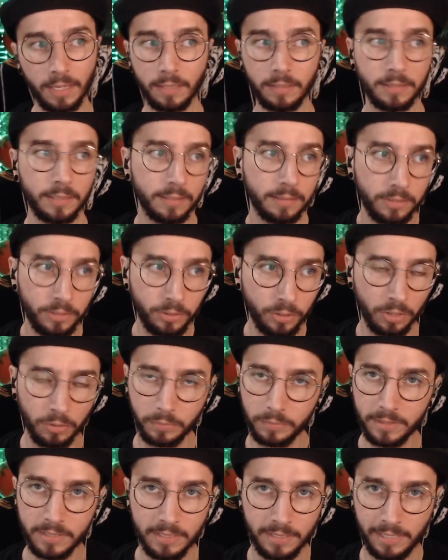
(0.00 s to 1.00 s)
You know,
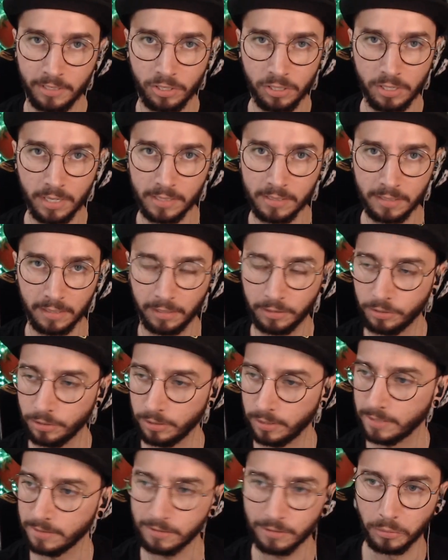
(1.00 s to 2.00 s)
it's the internet's the
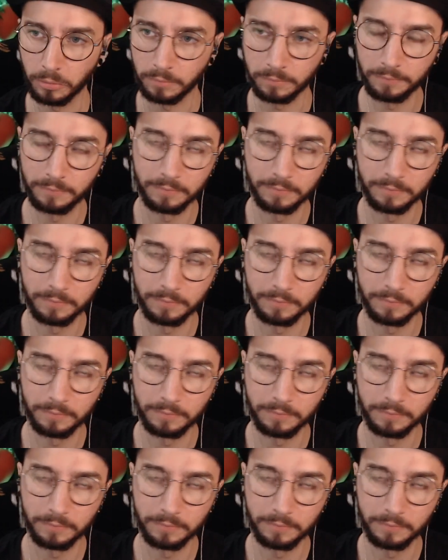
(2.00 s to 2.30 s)
internet, so can